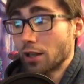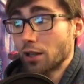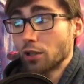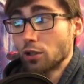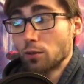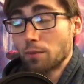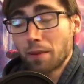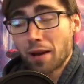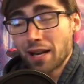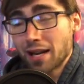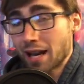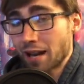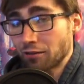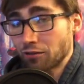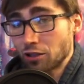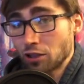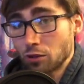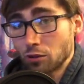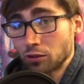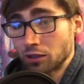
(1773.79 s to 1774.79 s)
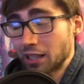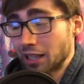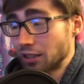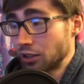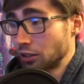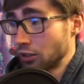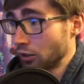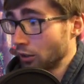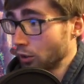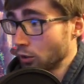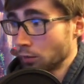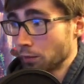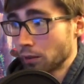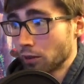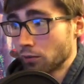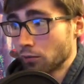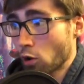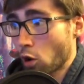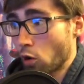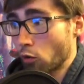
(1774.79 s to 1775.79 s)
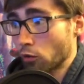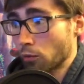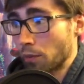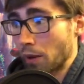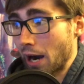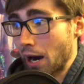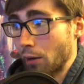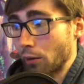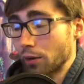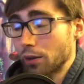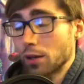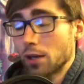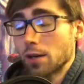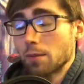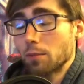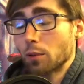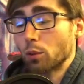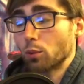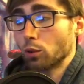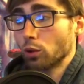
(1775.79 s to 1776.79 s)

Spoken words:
You may have to use that little bit of overpower, but we're